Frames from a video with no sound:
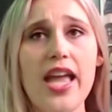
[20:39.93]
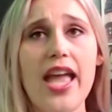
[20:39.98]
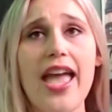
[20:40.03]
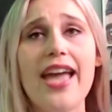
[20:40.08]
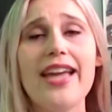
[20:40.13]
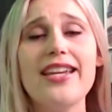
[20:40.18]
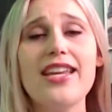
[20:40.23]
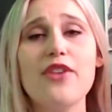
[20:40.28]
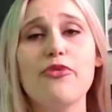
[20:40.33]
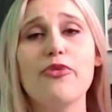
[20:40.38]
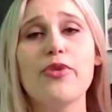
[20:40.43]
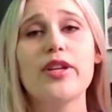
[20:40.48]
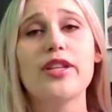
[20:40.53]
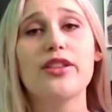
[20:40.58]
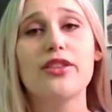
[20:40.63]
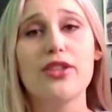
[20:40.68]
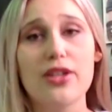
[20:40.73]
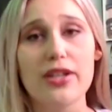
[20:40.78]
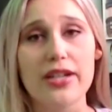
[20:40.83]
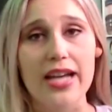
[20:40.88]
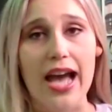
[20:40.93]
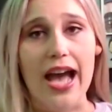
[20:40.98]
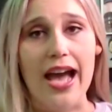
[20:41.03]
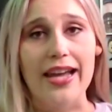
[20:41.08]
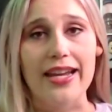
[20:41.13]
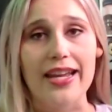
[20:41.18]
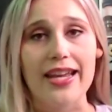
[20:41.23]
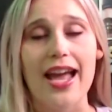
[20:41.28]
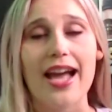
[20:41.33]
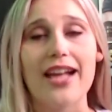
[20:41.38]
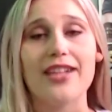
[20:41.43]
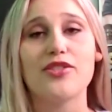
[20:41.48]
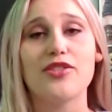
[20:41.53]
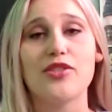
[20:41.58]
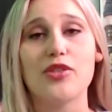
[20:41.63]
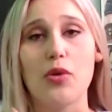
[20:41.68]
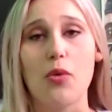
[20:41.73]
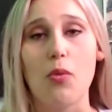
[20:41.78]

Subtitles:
And if we look at it as to